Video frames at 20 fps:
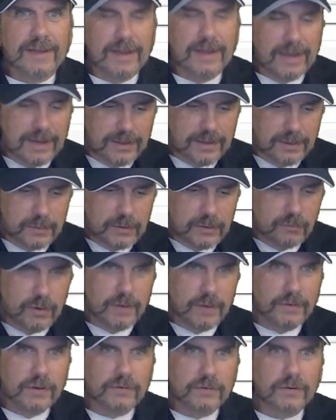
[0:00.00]
and let me
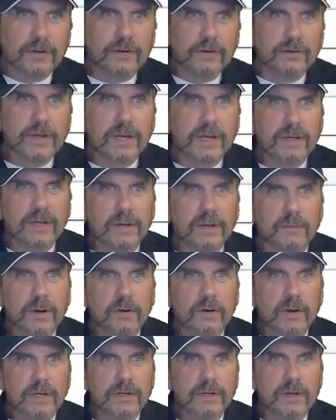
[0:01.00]
run this and I'll kind of get a
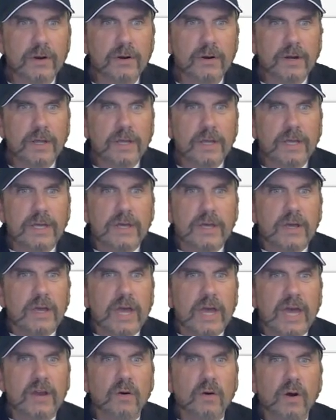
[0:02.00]
better idea.
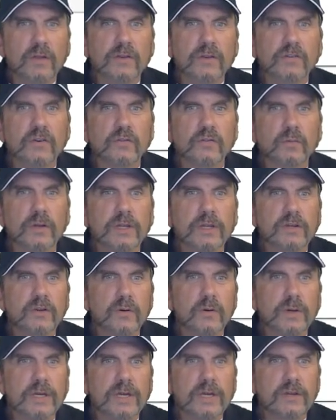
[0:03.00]
And all this is really
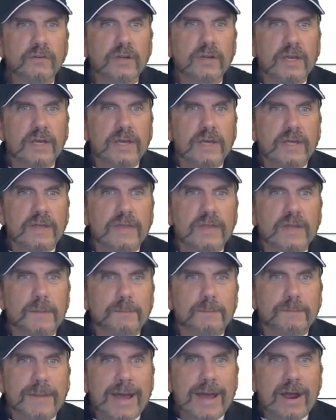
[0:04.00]
doing is the
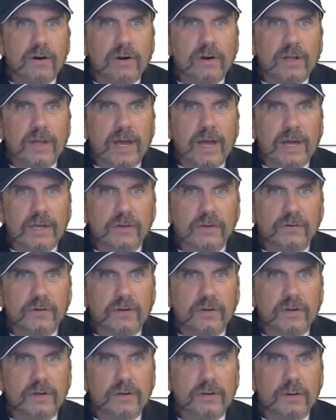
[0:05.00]

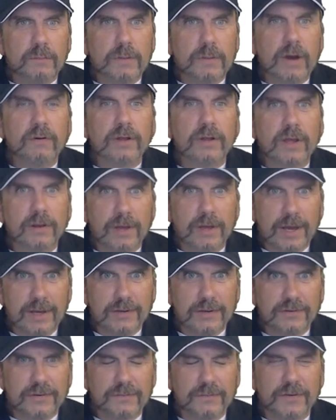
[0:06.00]
parallelize
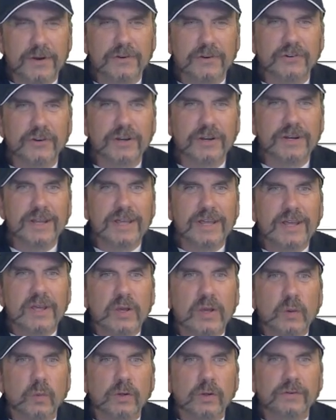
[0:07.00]
function
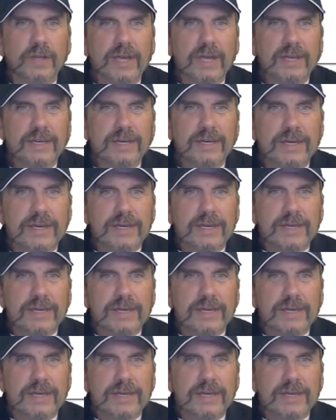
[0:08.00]
will take